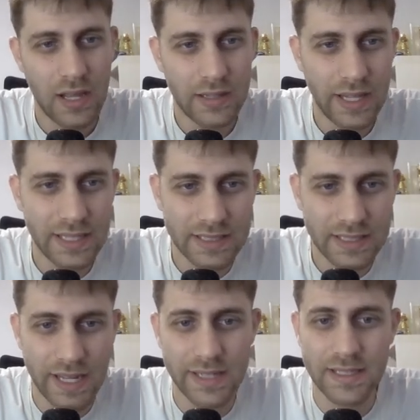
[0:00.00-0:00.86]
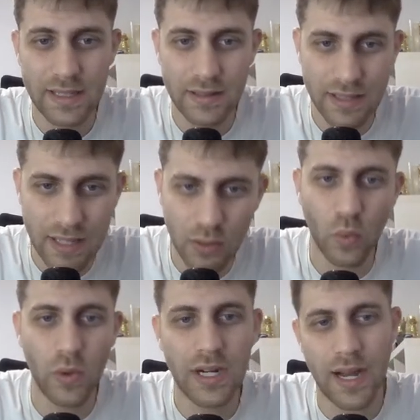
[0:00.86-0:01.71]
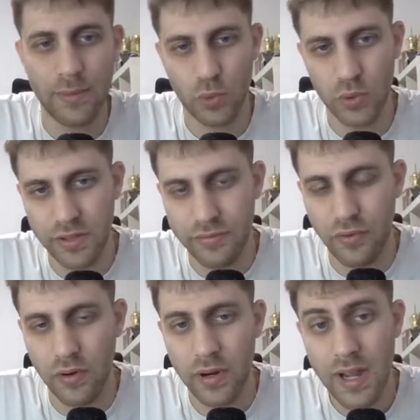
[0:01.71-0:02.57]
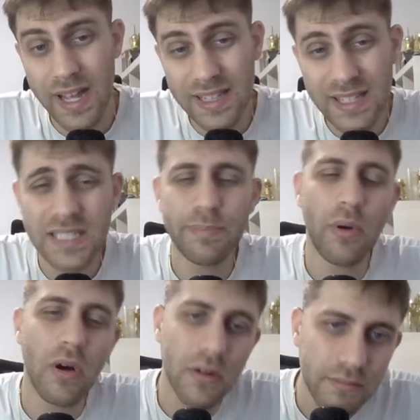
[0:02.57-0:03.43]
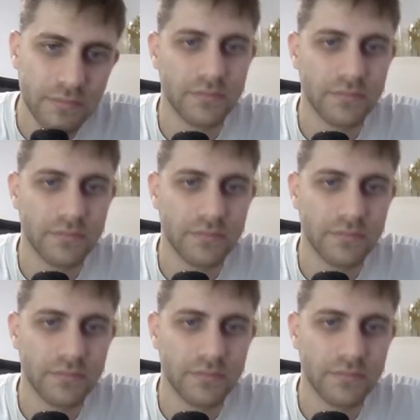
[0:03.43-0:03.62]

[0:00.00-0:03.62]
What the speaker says: takes, and king will come to d4, and this pawn,